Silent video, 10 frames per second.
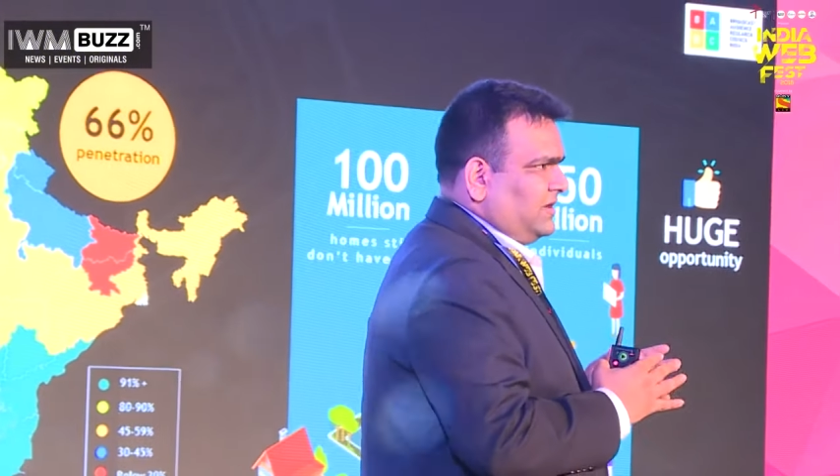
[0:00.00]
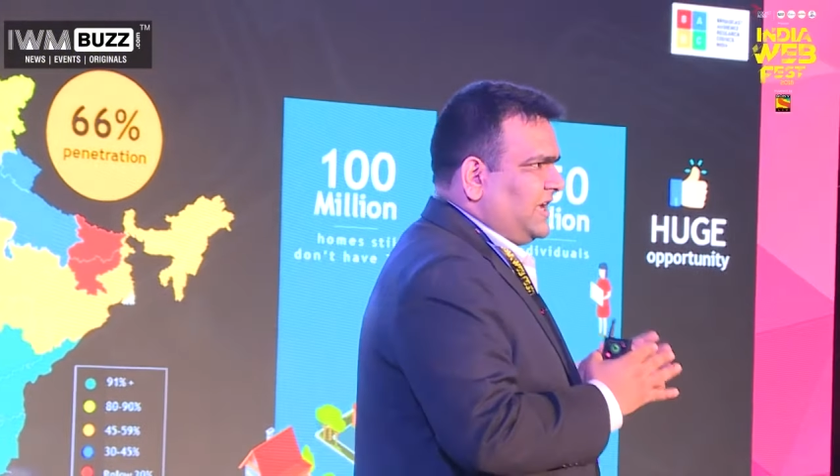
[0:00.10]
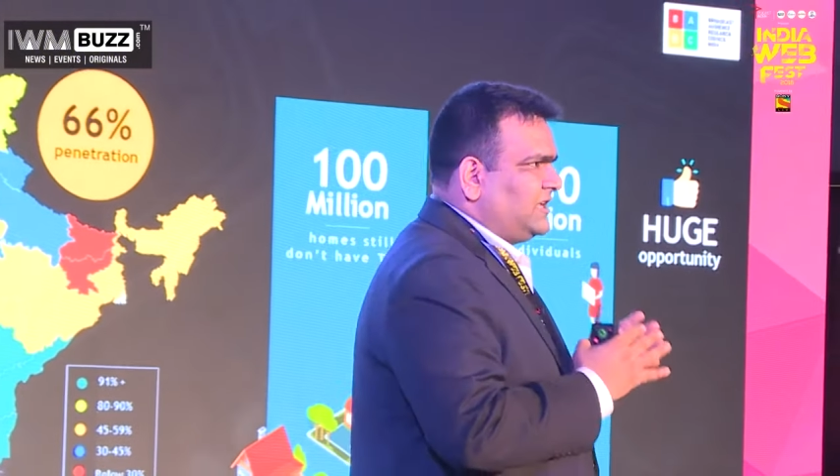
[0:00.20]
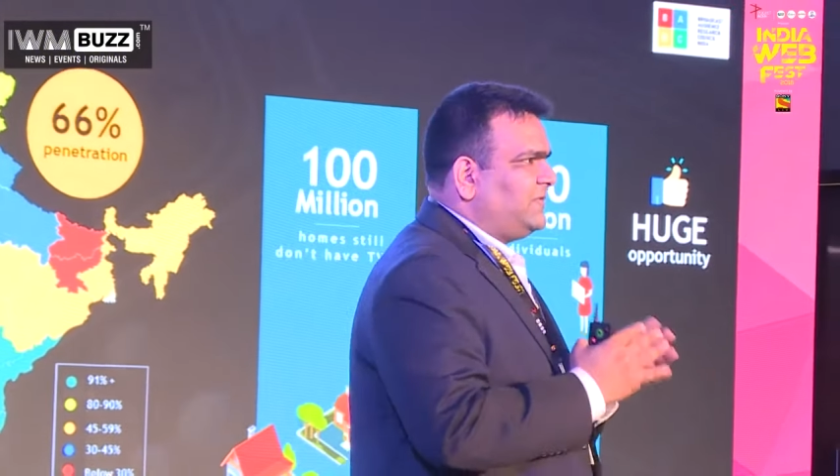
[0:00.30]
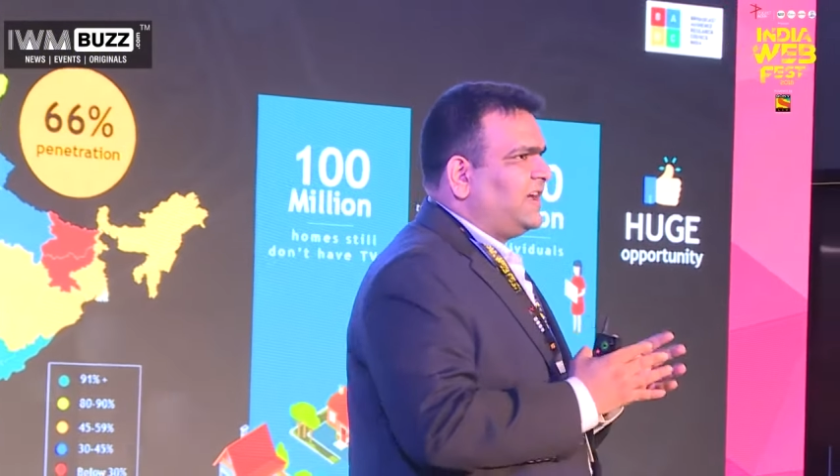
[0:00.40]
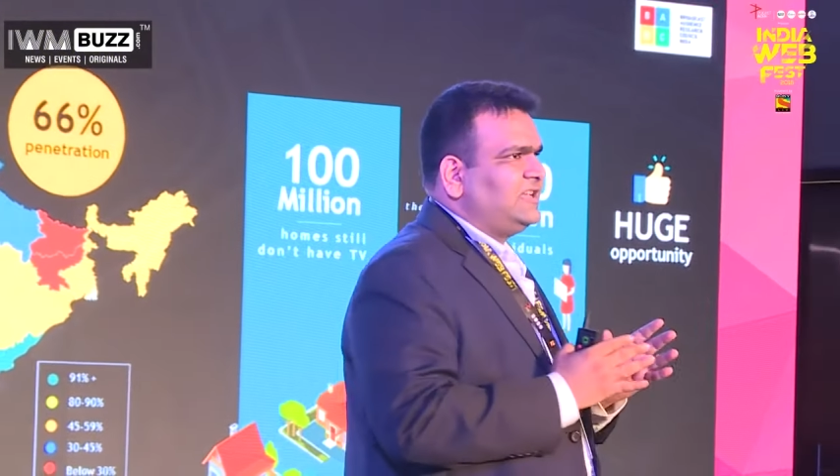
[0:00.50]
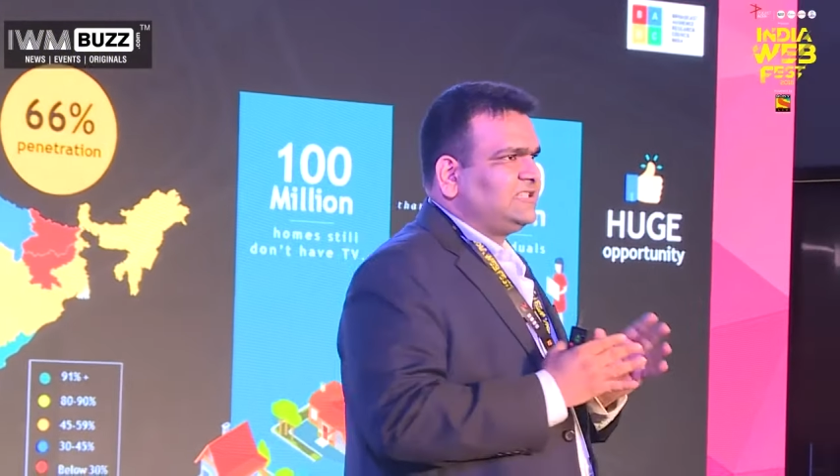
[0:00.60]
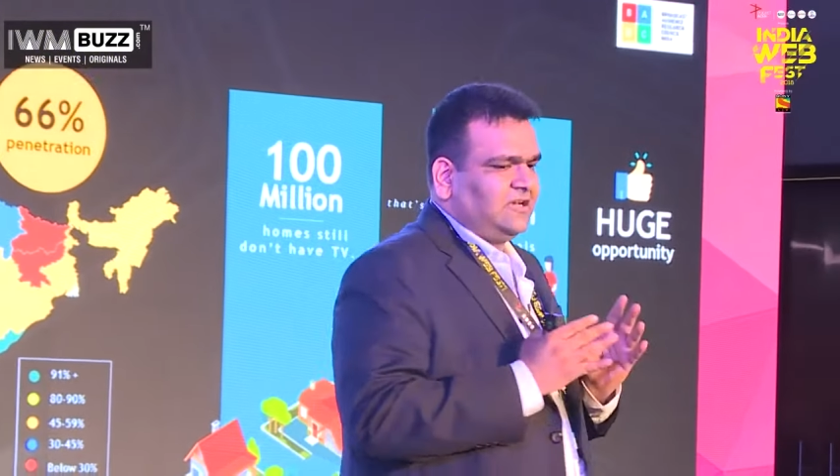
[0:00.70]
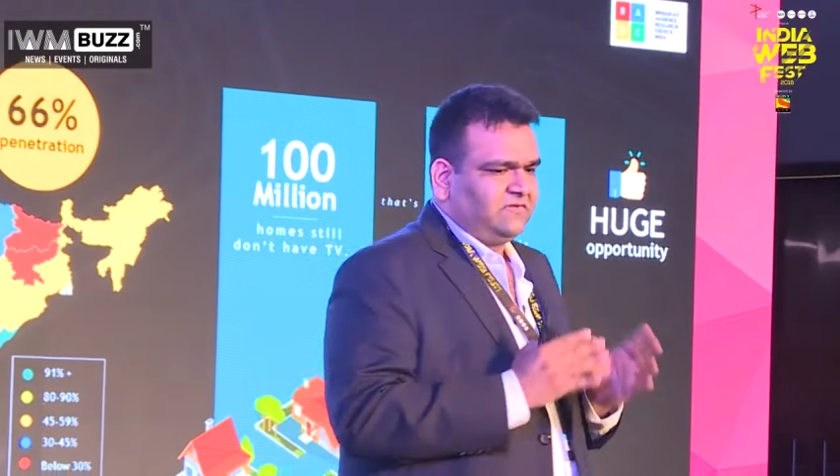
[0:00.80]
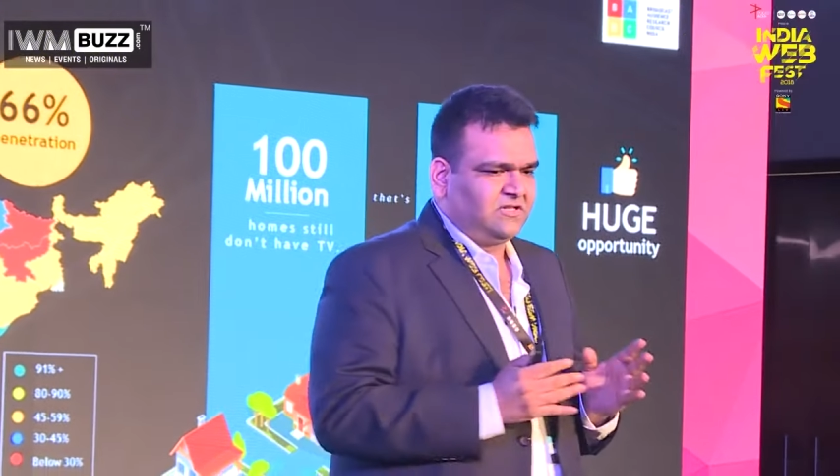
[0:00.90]
as far as
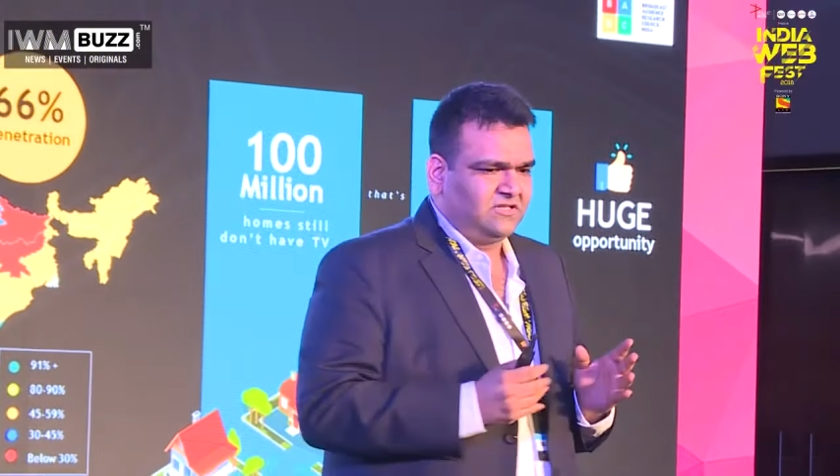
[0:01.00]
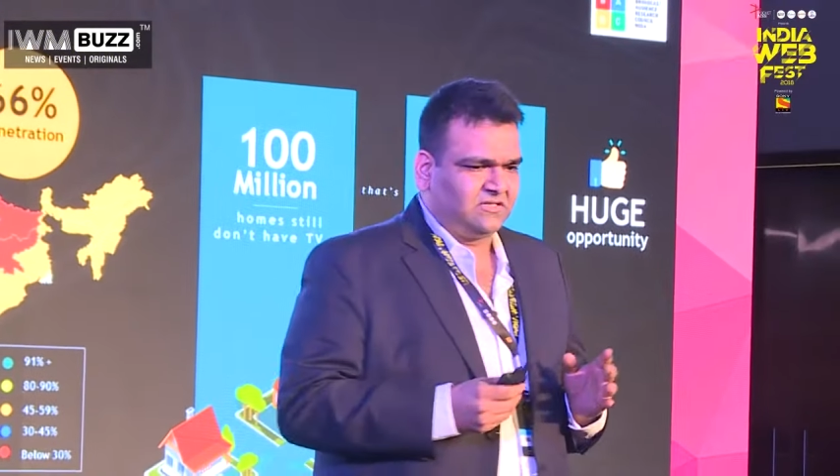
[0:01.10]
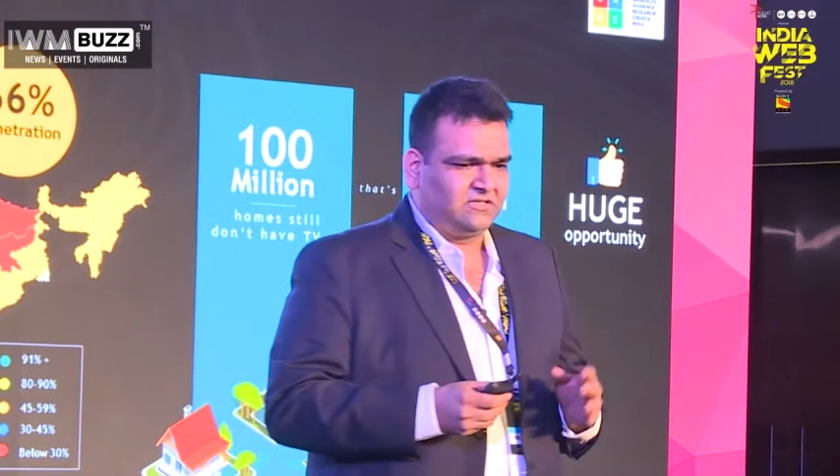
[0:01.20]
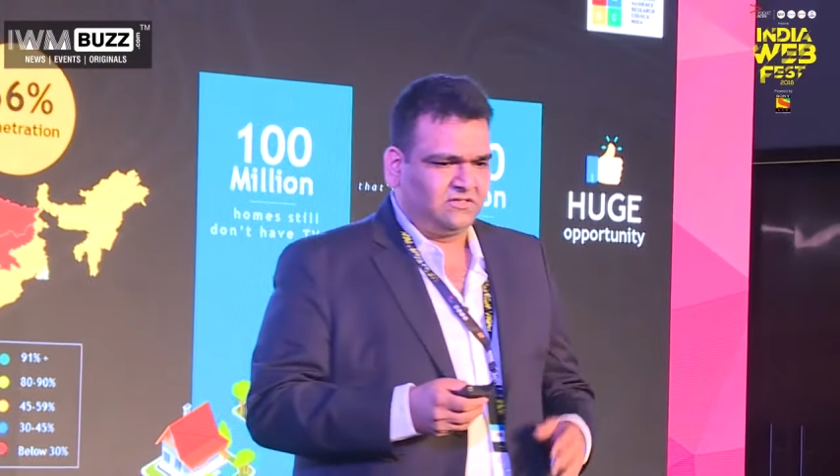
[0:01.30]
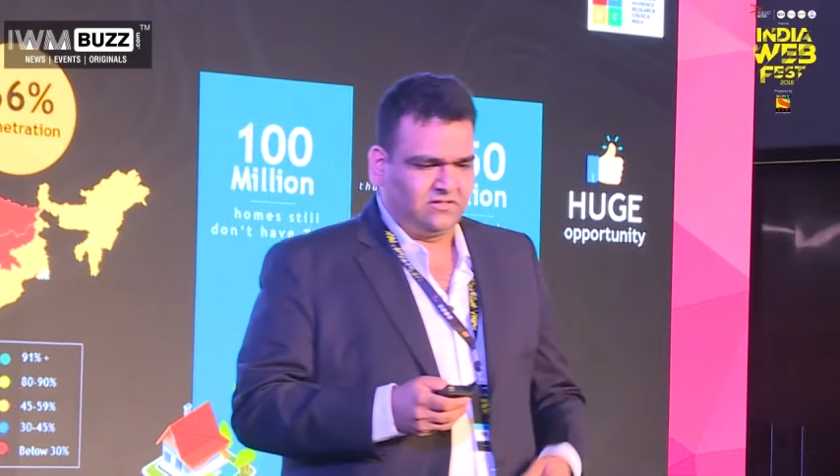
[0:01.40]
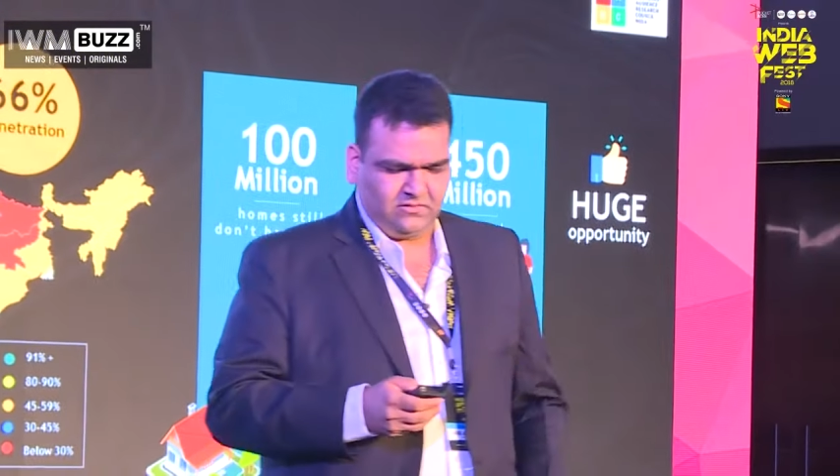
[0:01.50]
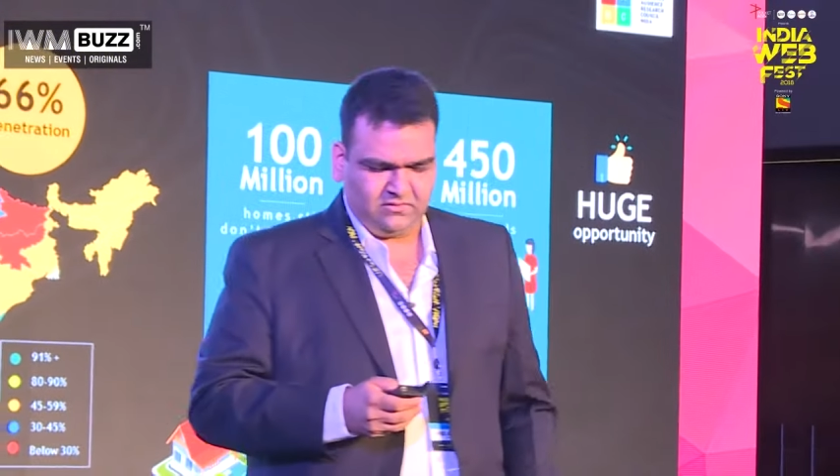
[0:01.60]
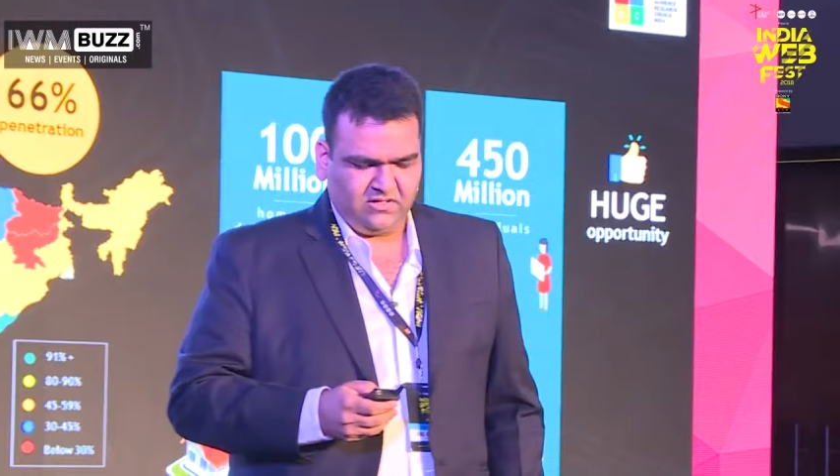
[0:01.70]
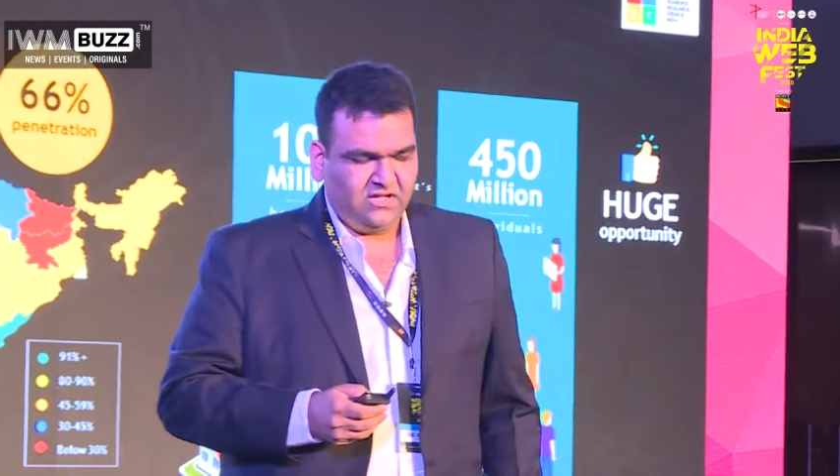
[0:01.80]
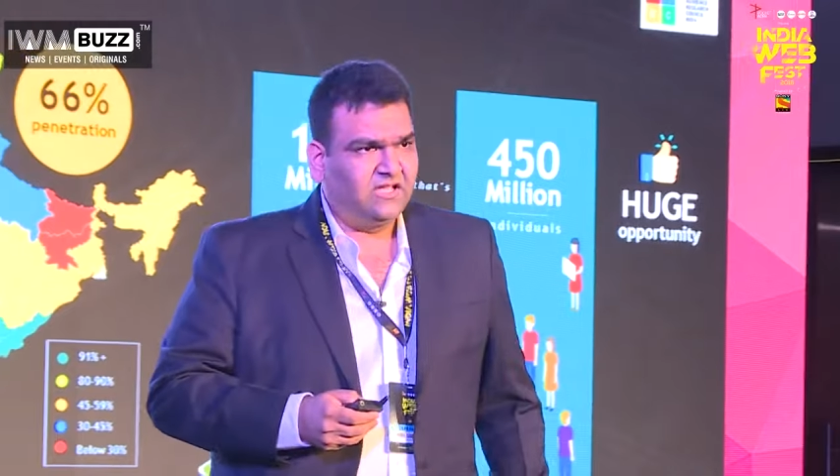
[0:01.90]
television is concerned.
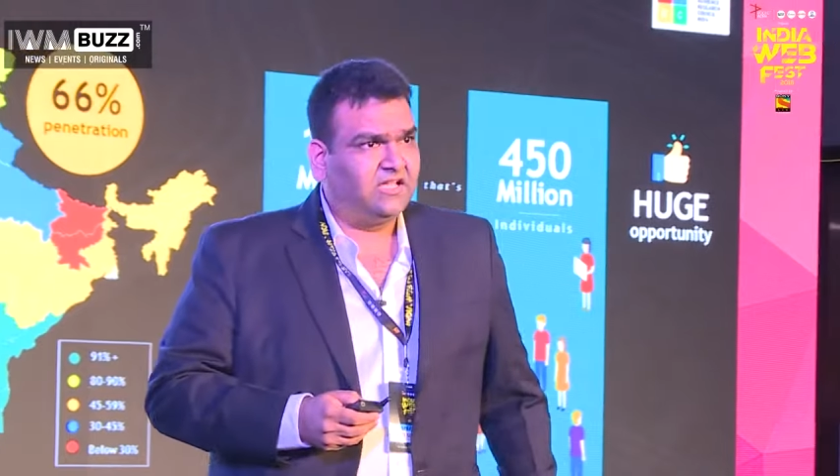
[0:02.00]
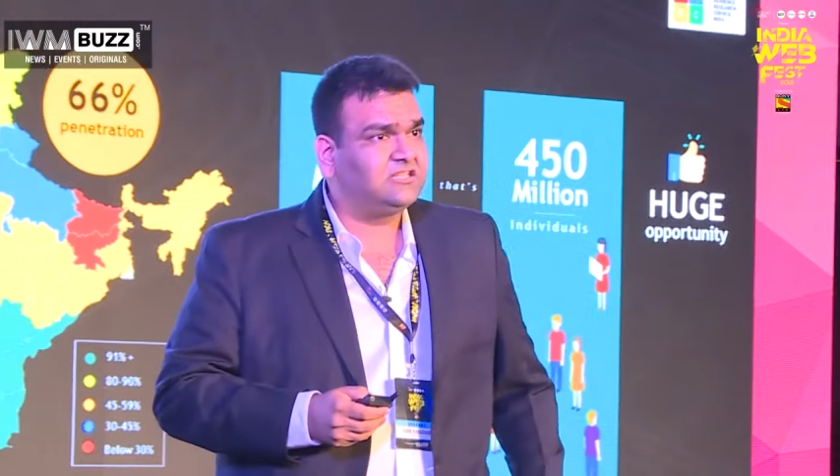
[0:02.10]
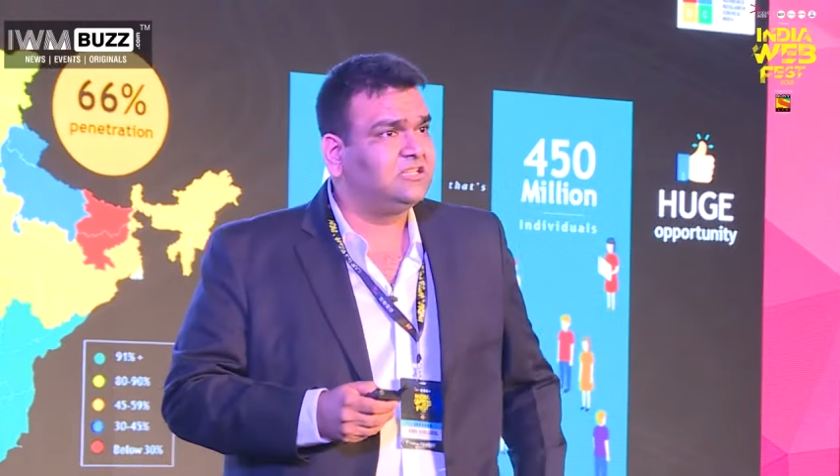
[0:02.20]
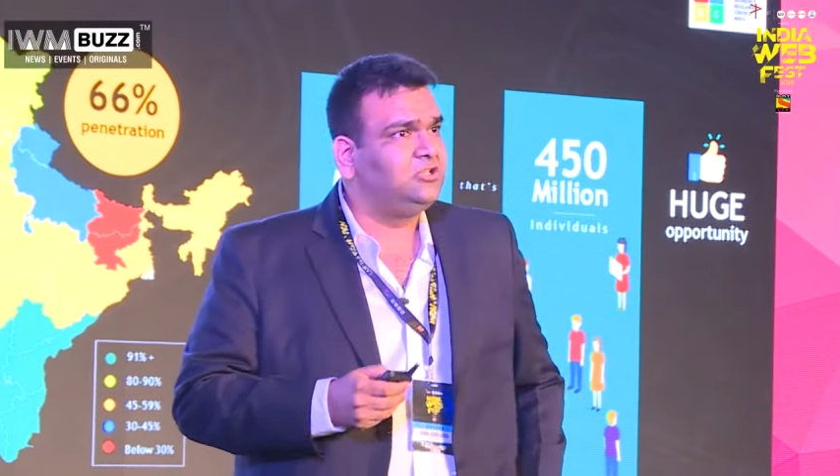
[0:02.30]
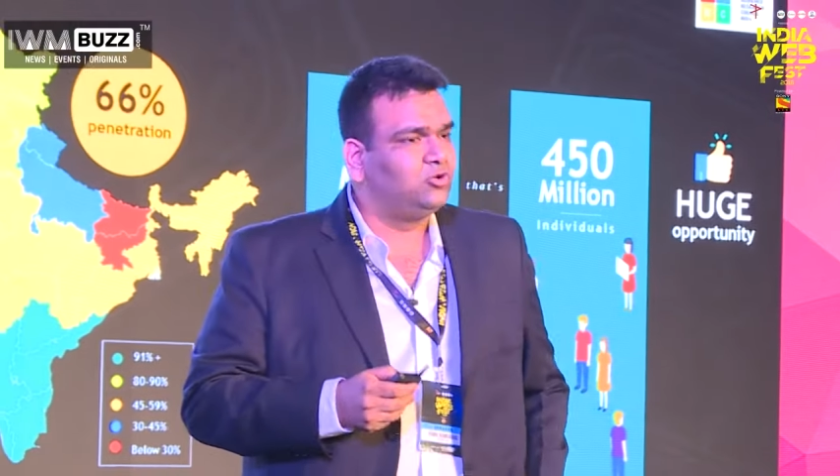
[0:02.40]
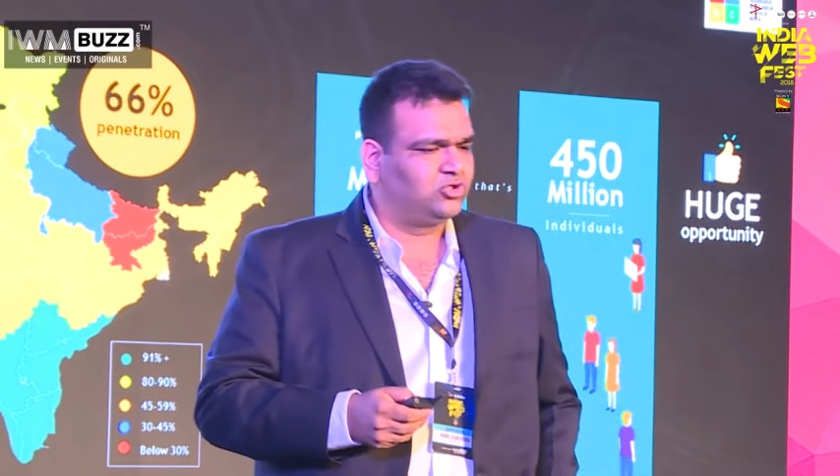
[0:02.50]
It's a huge